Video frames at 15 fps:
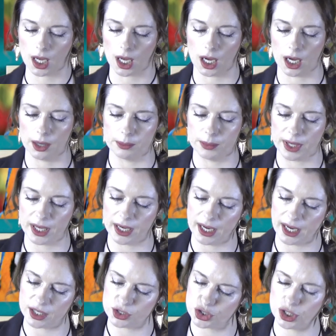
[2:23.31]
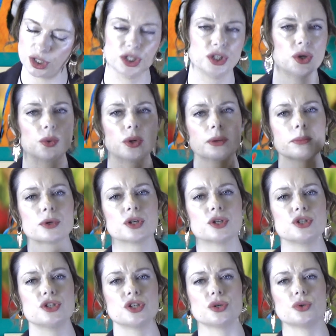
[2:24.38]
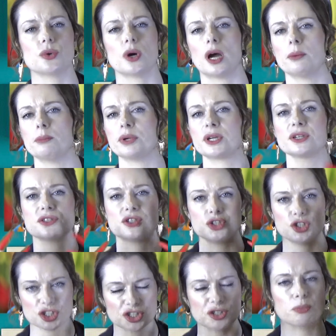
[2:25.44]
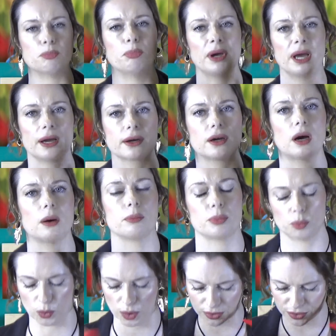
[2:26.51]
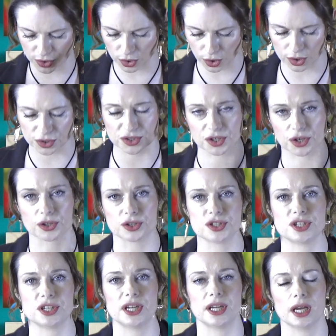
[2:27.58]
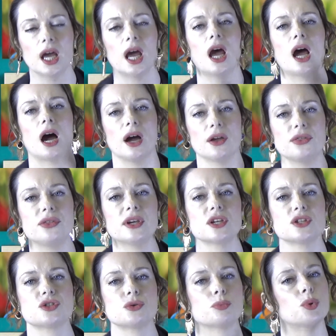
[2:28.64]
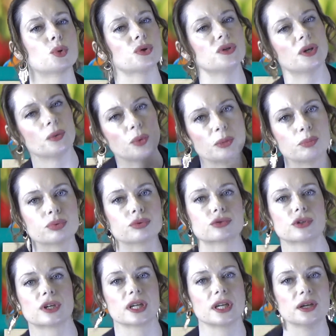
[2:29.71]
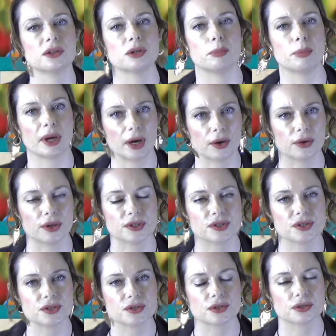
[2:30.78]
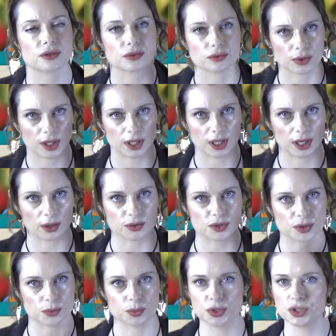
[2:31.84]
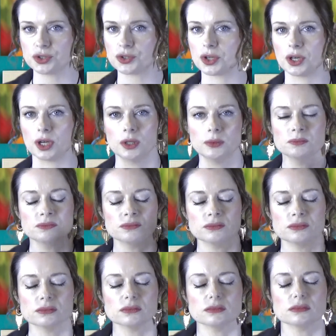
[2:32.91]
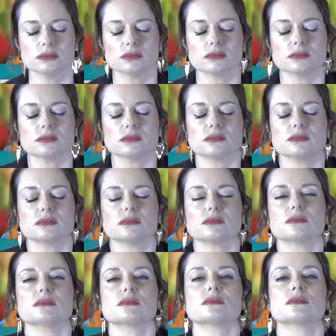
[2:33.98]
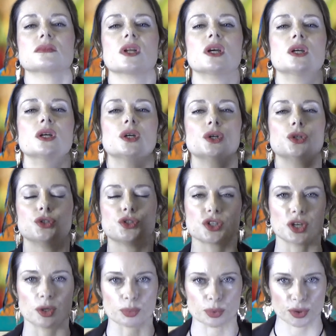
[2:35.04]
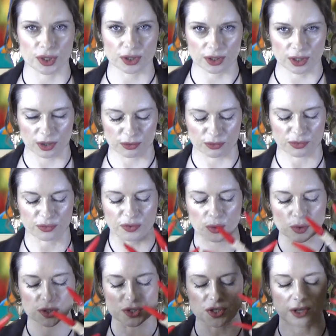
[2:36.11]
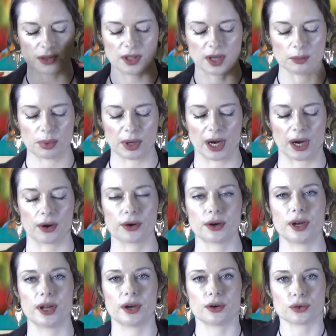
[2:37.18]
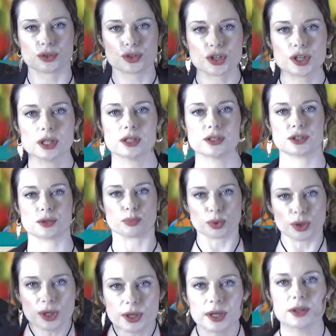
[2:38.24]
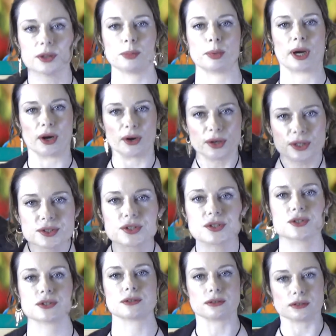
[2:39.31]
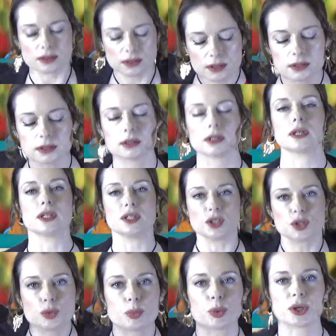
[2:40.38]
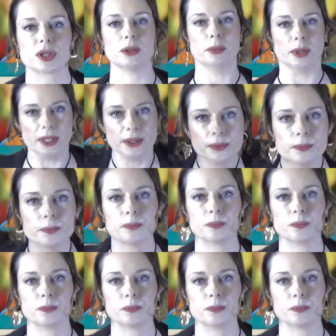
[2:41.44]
Um, and actually, you know what I'm going to do? Uh, because just to back up what the cards are saying, I think it's important that we bring in the parrots right now. So we're just going to just going to breathe in and focus on that parrot energy. Let's bring in the parrots. Let's bring them in.